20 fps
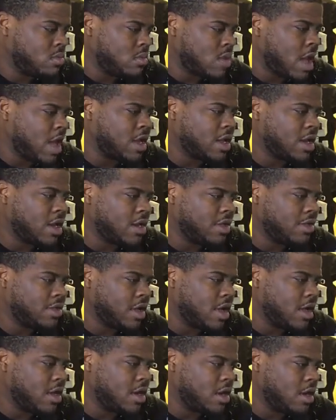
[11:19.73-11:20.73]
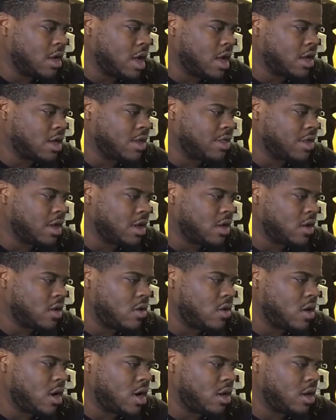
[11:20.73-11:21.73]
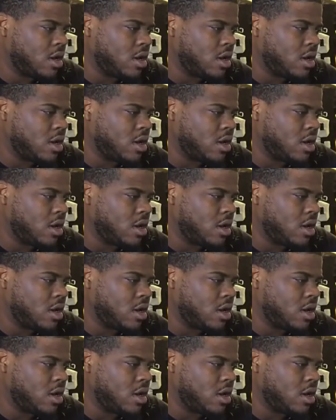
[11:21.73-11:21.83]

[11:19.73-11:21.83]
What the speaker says: I can understand that. I can understand that wholeheartedly.